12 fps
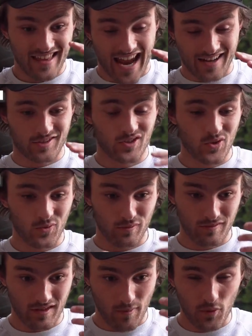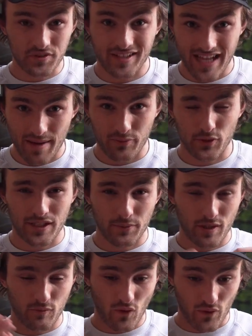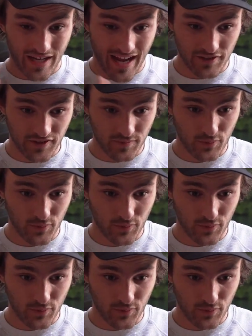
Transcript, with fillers: that. So I'm almost done that book. Then we're gonna move on to analysis